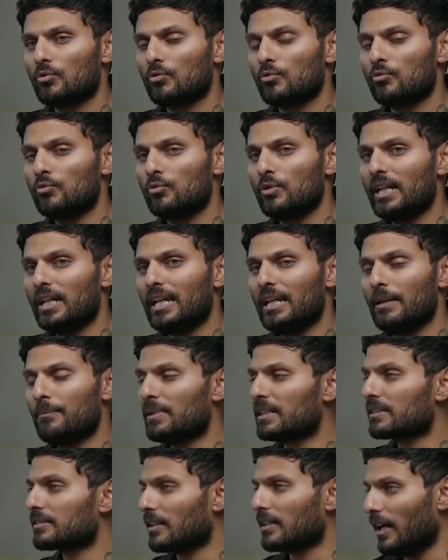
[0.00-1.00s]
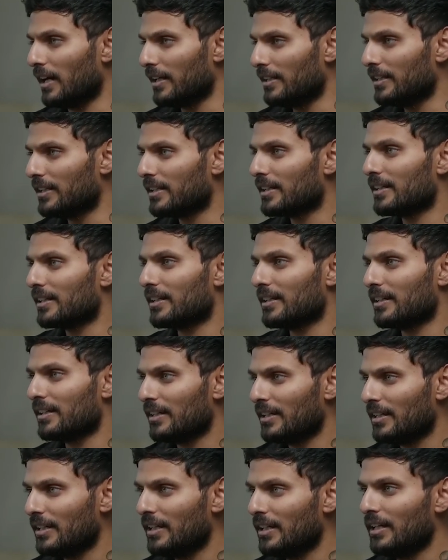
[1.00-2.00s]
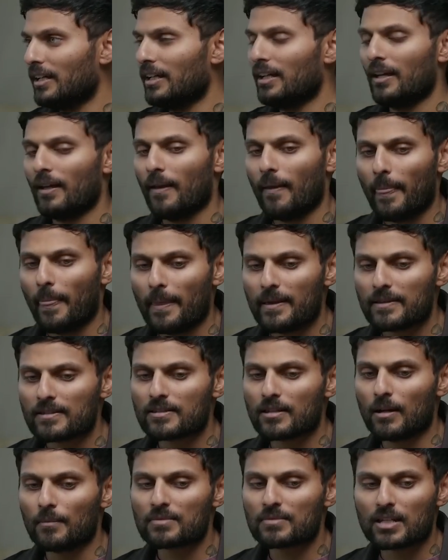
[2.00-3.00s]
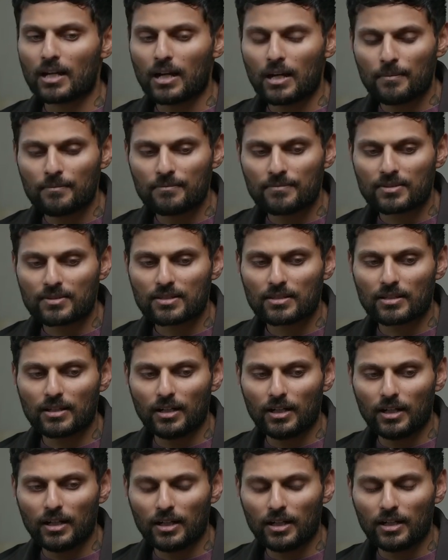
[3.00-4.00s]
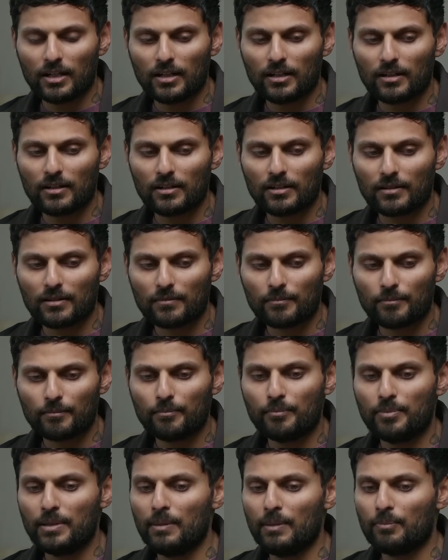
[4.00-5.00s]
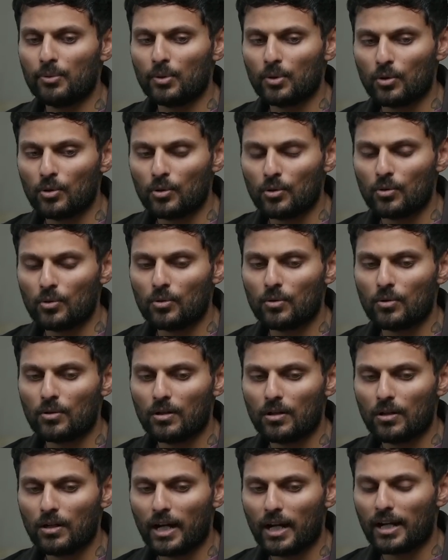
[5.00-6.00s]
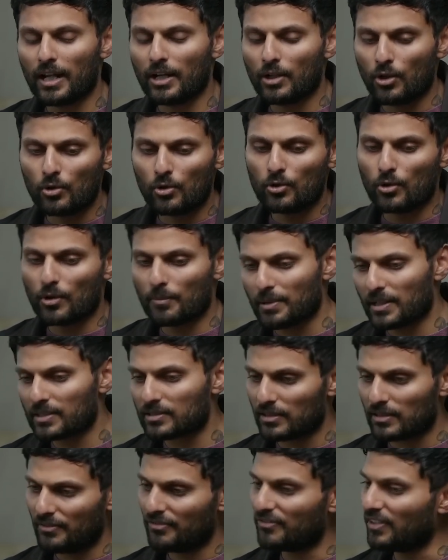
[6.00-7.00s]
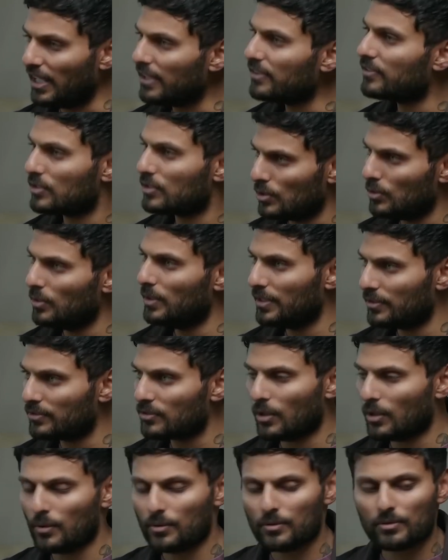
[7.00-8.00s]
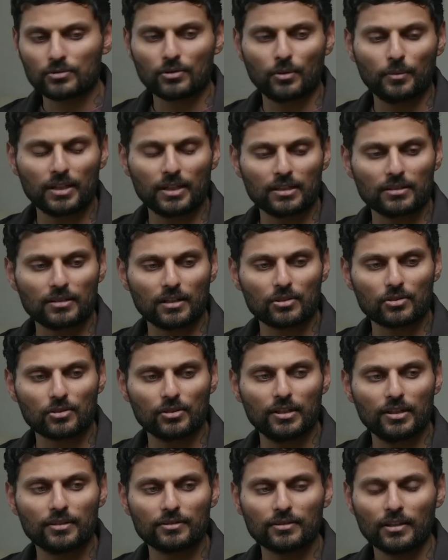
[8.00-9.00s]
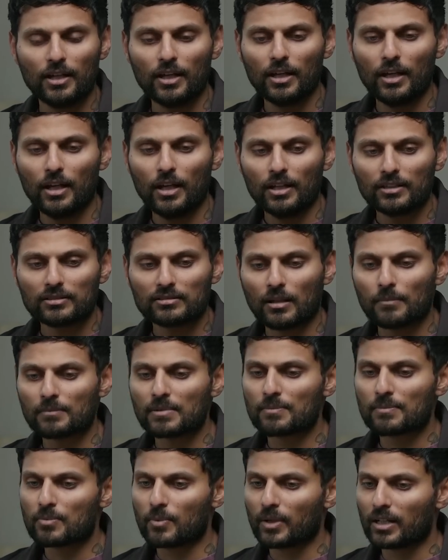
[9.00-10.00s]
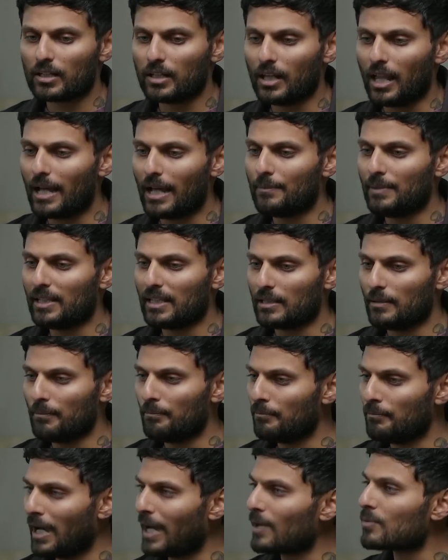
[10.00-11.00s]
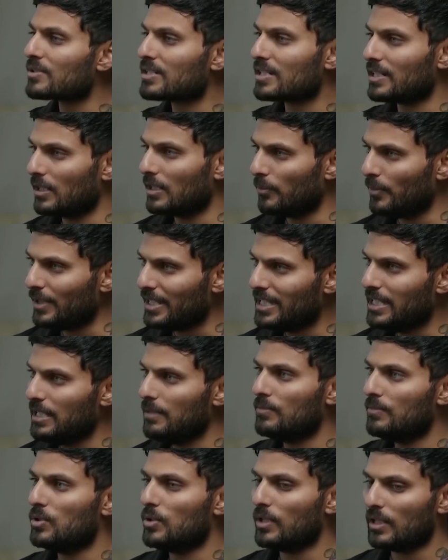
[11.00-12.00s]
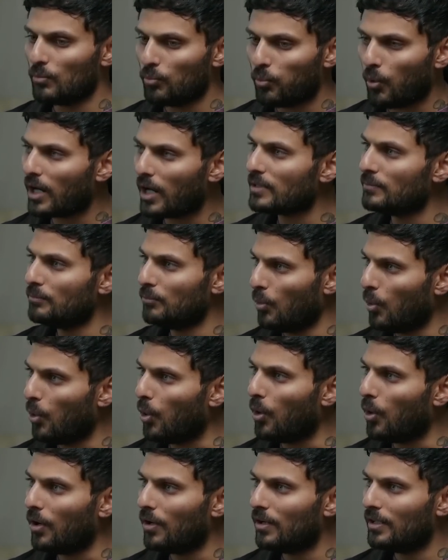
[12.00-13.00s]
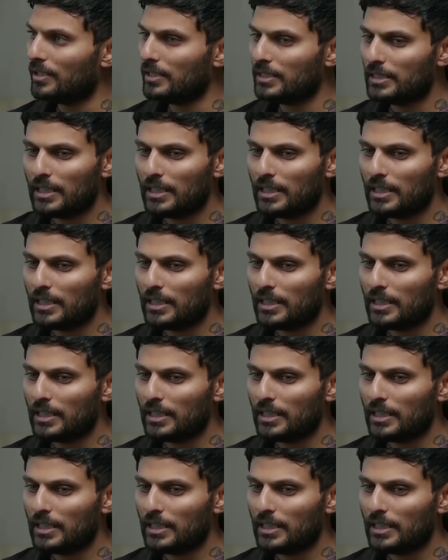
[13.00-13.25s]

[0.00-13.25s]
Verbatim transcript: really misguiding. Sometimes people, and I know you're a person of faith too, and so we can touch on this. Sometimes we're climbing the mountain and we keep doing one more,